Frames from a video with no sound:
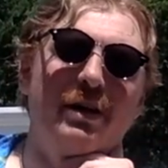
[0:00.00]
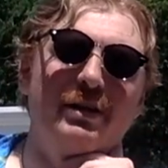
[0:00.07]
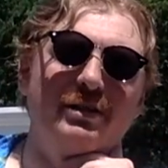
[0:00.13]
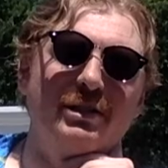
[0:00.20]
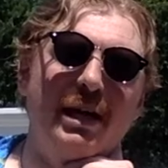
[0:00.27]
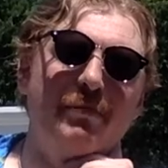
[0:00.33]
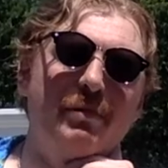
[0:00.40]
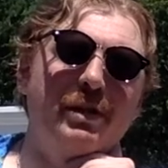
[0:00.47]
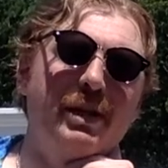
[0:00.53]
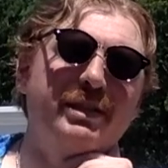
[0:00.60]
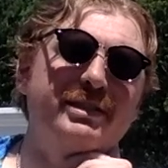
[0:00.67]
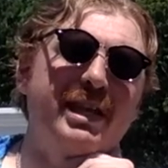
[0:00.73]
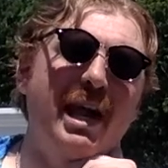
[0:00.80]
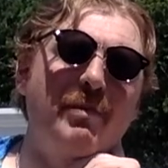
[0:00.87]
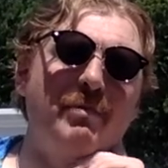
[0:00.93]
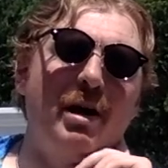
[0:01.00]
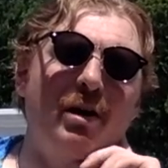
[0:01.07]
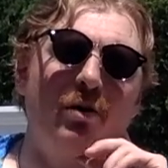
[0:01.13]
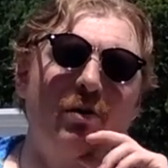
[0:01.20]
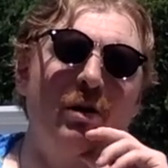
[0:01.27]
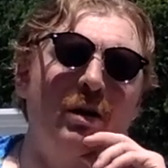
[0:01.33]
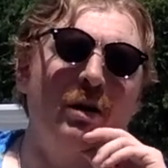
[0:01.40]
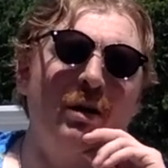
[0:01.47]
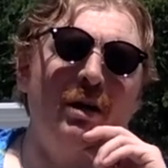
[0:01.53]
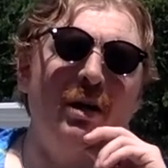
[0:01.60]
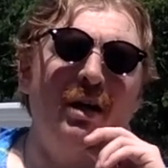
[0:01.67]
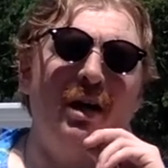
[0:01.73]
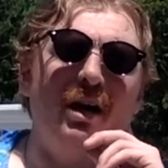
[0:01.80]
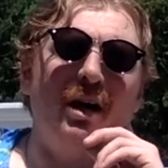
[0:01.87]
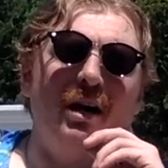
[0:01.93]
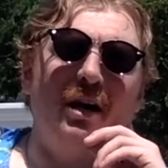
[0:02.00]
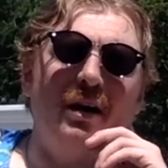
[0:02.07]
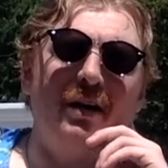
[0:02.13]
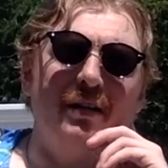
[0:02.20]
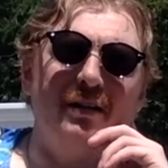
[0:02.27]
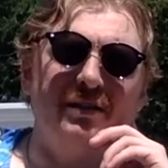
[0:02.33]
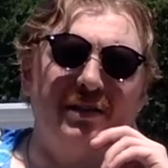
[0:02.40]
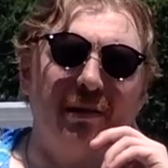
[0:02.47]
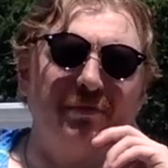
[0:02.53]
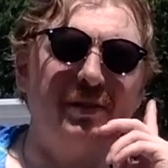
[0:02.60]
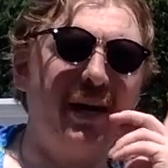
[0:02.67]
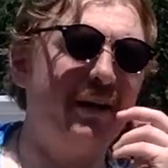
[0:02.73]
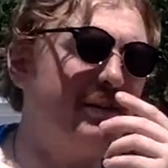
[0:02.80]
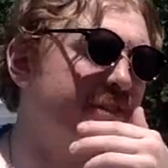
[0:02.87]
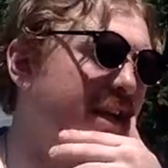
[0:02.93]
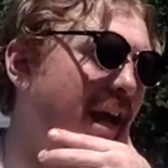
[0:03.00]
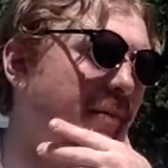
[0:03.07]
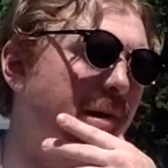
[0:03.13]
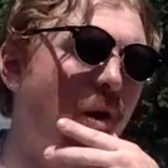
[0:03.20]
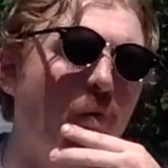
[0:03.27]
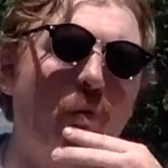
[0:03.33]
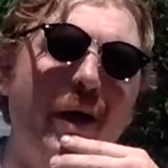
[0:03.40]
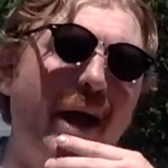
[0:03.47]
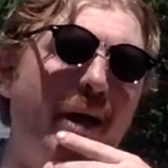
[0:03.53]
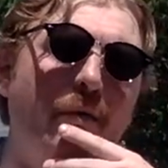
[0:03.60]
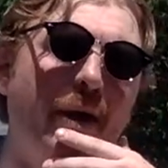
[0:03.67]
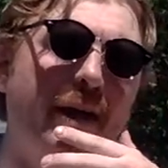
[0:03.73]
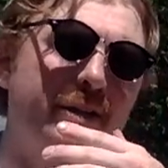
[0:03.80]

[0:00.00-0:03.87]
Japanese came out. The subtitles came out way